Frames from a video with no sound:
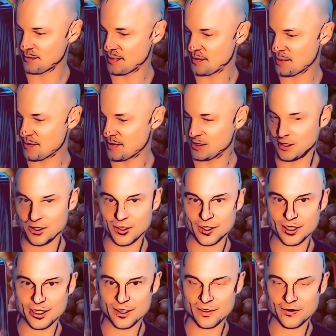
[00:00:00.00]
I mentioned
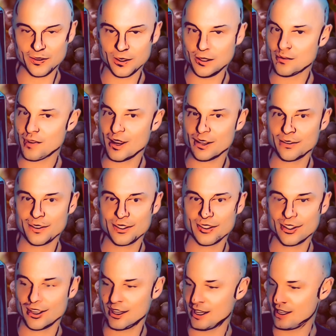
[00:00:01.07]
earlier, Fully Raw
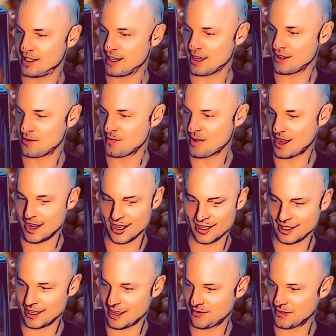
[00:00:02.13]
Christina, Dan the Man,
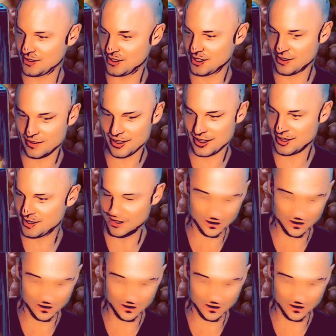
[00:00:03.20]
The Life Regenerator,